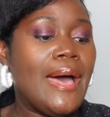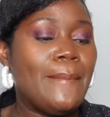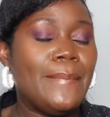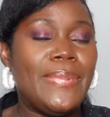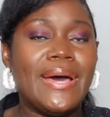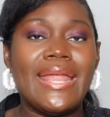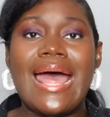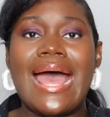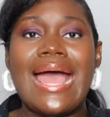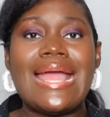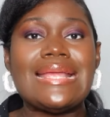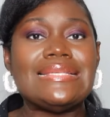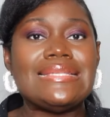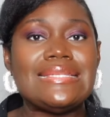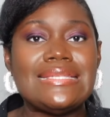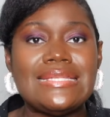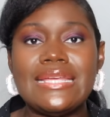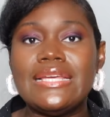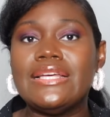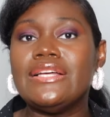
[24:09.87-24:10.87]
but I
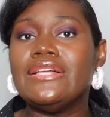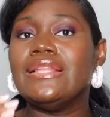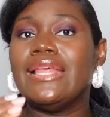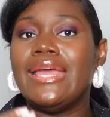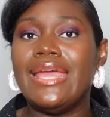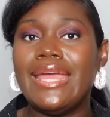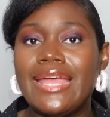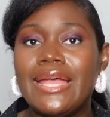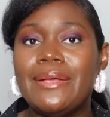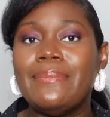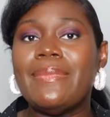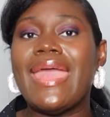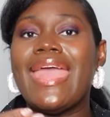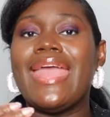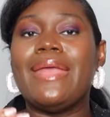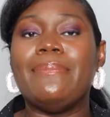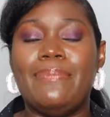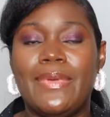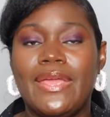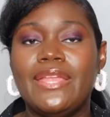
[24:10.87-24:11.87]
still am
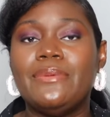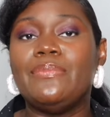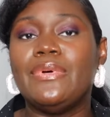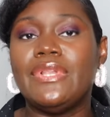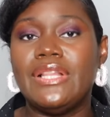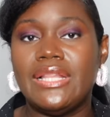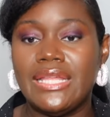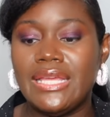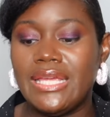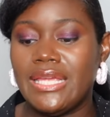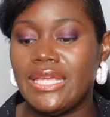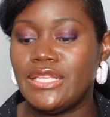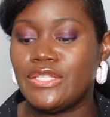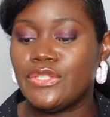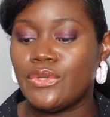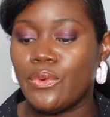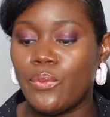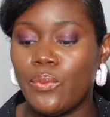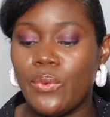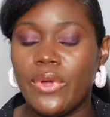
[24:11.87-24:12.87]
a bit
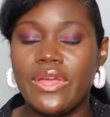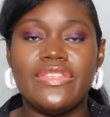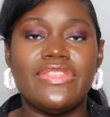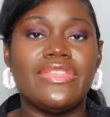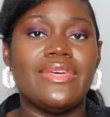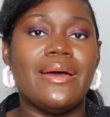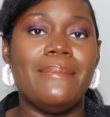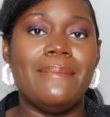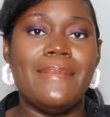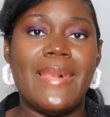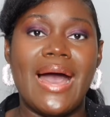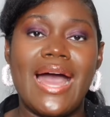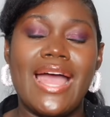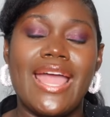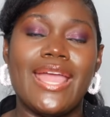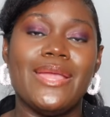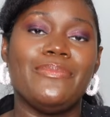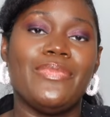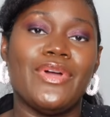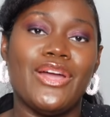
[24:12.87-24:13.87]
pleased with
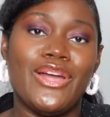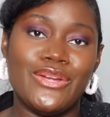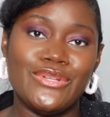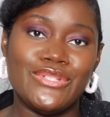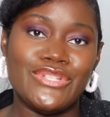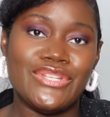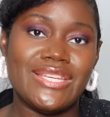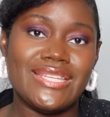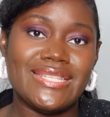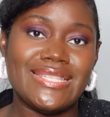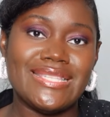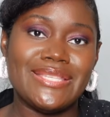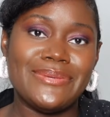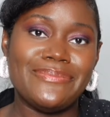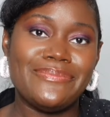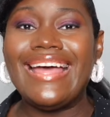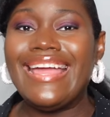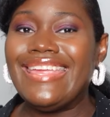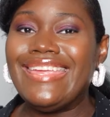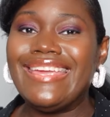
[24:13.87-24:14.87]
my purchase.
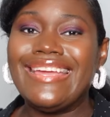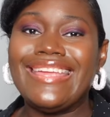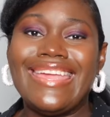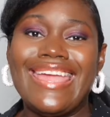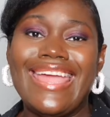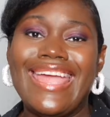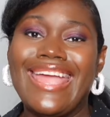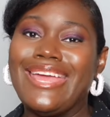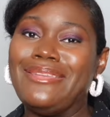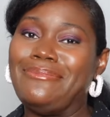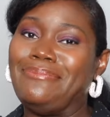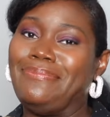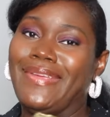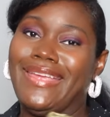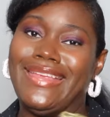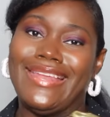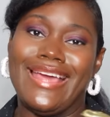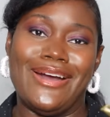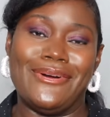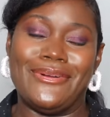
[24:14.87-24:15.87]
Like, you can't
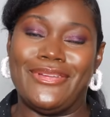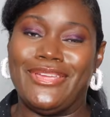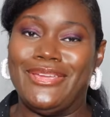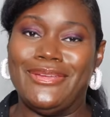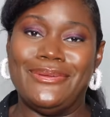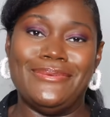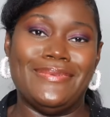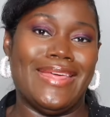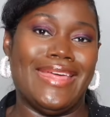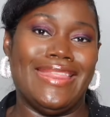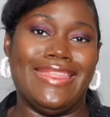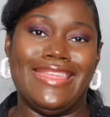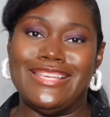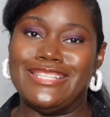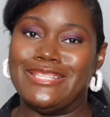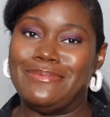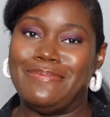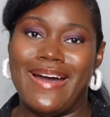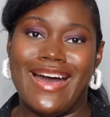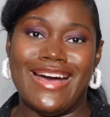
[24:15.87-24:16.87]
beat how cute
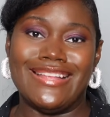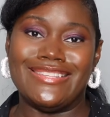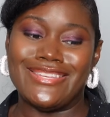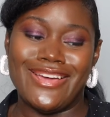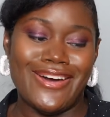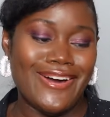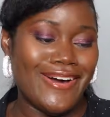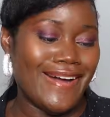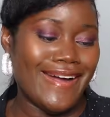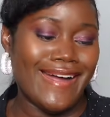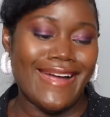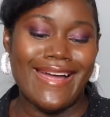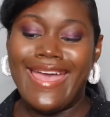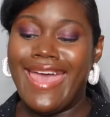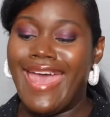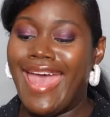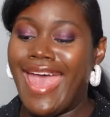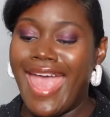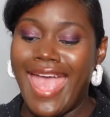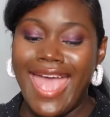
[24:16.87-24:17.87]
these pots are.
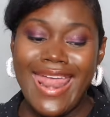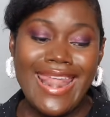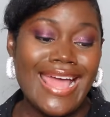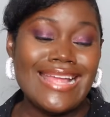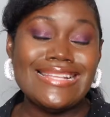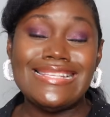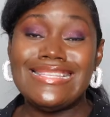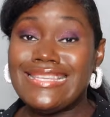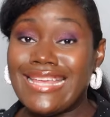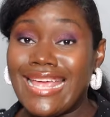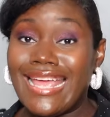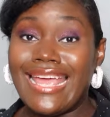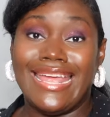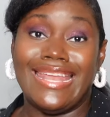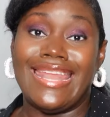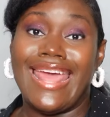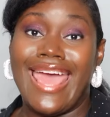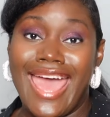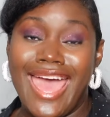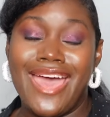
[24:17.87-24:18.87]
And I
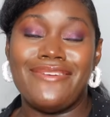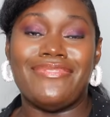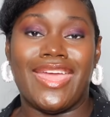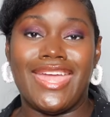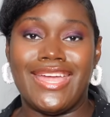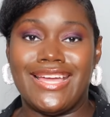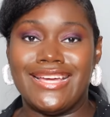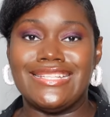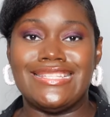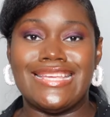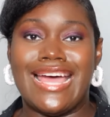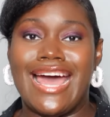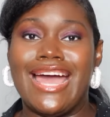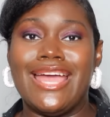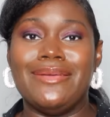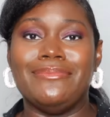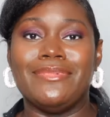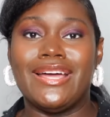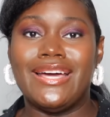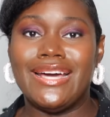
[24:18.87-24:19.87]
did have a good
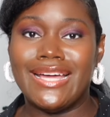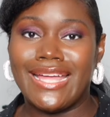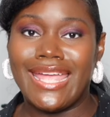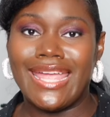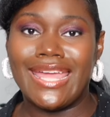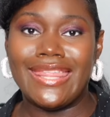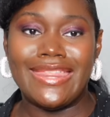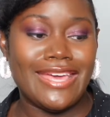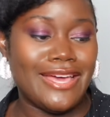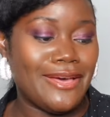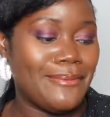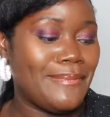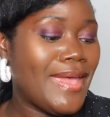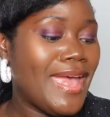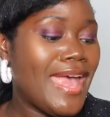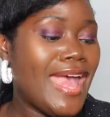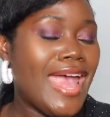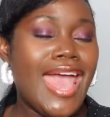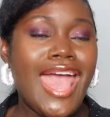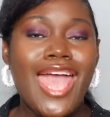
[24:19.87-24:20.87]
time cooking in them.
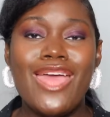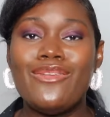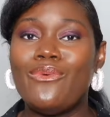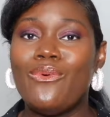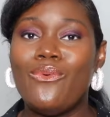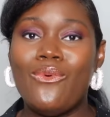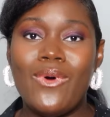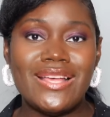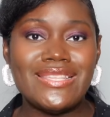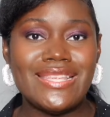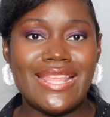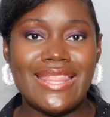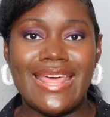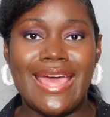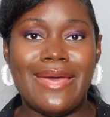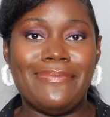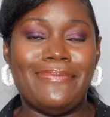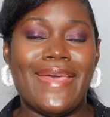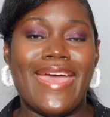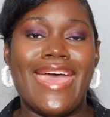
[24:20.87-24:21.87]
It wasn't
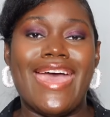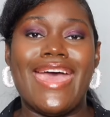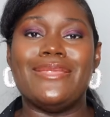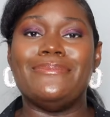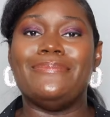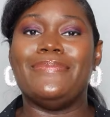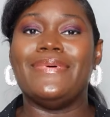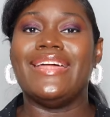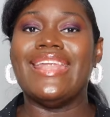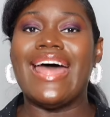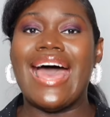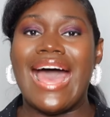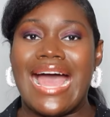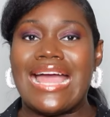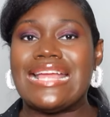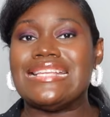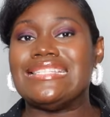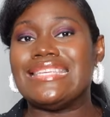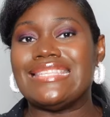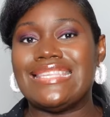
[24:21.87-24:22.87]
that bad, but
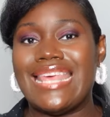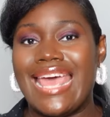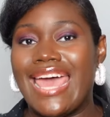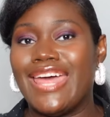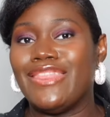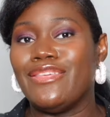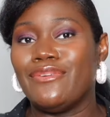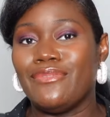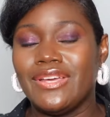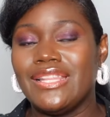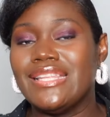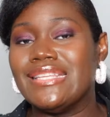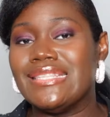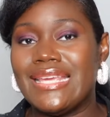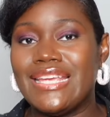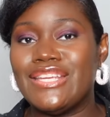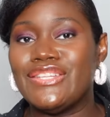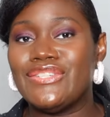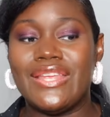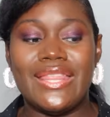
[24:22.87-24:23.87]
I just had the
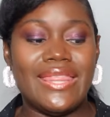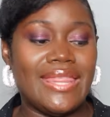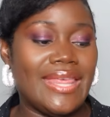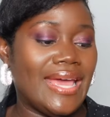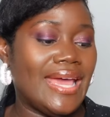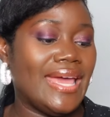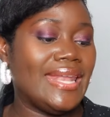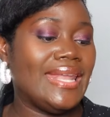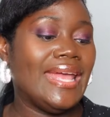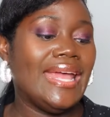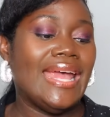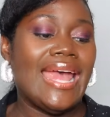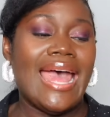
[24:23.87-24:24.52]
realization that